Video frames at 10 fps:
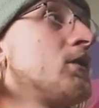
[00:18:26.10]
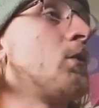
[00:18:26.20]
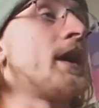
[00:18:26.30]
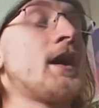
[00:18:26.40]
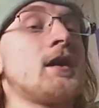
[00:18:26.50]

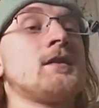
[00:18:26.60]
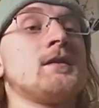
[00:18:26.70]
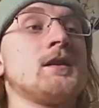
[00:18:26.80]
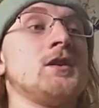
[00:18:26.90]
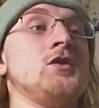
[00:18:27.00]
where
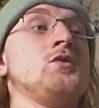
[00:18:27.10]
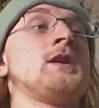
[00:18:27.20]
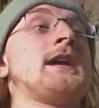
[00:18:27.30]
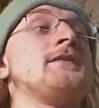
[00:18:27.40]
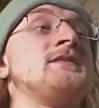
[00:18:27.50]
you
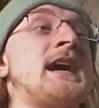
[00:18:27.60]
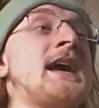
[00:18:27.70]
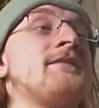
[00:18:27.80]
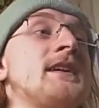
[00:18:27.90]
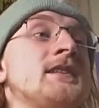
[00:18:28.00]
kind of
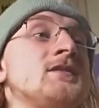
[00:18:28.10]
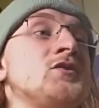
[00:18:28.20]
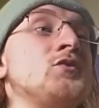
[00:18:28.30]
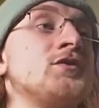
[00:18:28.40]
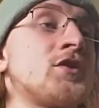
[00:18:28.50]
dive
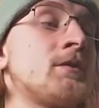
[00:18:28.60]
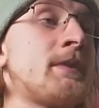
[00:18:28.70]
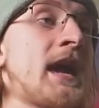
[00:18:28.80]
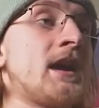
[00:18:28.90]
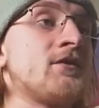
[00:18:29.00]
into certain
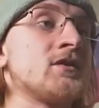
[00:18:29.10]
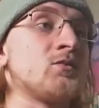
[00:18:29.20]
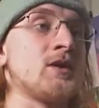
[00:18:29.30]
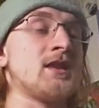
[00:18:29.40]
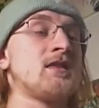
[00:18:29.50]
behaviors
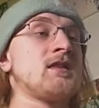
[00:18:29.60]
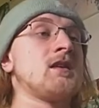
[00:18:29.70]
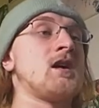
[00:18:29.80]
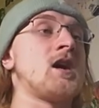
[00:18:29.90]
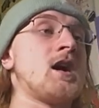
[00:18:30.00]
with
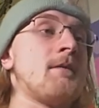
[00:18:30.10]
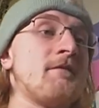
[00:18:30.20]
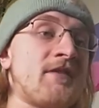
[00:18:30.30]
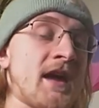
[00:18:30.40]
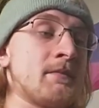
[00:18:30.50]

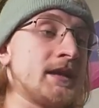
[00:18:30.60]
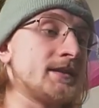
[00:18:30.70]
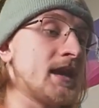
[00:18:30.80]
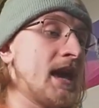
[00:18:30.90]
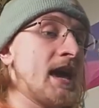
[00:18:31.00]

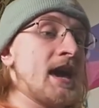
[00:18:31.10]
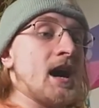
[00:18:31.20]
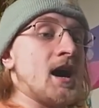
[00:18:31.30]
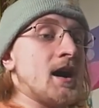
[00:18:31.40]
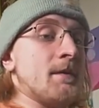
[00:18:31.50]
families,
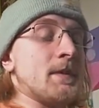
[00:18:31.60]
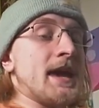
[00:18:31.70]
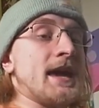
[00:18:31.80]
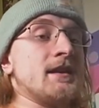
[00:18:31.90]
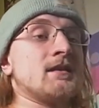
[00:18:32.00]

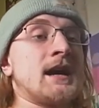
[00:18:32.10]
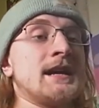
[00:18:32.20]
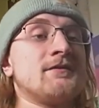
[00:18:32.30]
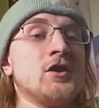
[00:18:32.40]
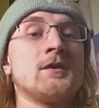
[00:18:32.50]
and
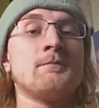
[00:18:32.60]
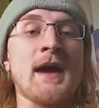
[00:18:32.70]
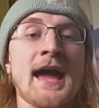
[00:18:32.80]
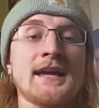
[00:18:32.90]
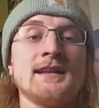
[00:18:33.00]
kind of look
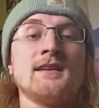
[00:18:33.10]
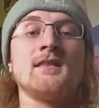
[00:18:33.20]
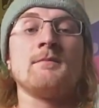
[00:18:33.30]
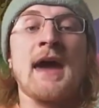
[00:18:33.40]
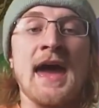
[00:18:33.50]
back into
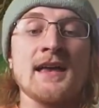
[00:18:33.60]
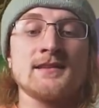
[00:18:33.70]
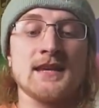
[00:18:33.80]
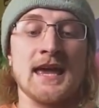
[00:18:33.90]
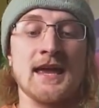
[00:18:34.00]
the
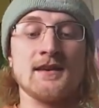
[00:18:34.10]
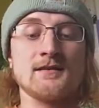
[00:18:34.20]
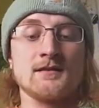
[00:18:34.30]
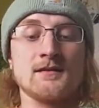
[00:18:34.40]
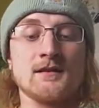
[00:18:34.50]
past
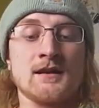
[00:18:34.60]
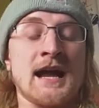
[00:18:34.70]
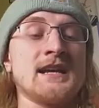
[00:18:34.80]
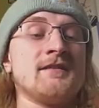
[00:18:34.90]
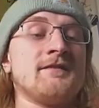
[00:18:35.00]
and
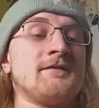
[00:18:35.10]
kind of